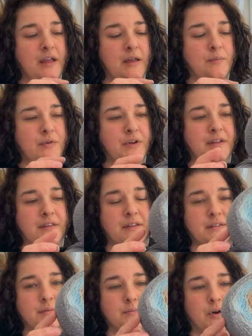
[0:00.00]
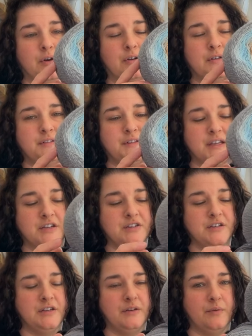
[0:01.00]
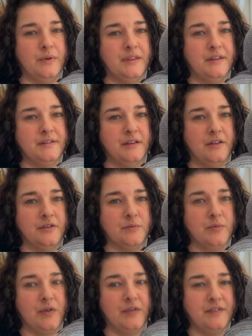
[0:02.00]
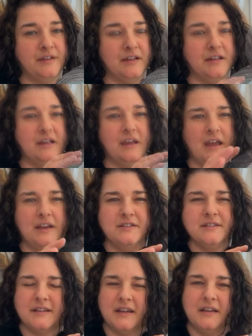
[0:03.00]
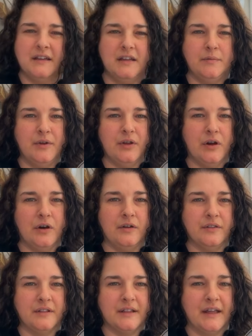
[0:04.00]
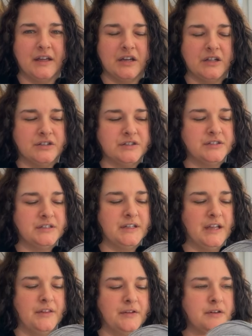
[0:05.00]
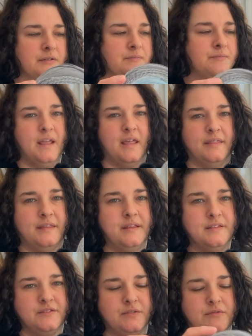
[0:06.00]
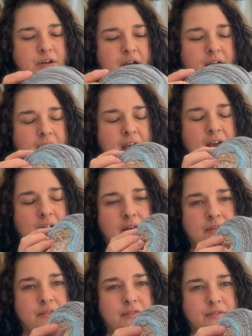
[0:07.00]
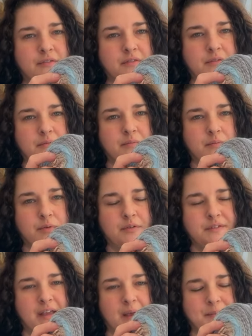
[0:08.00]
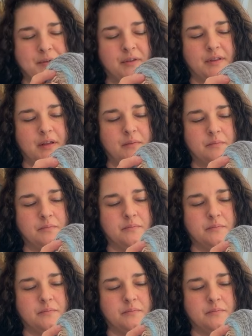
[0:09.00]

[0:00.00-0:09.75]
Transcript: and put this marl section with this other marl section and just kind of keeping all the light colors together. These do not have pull tabs on them.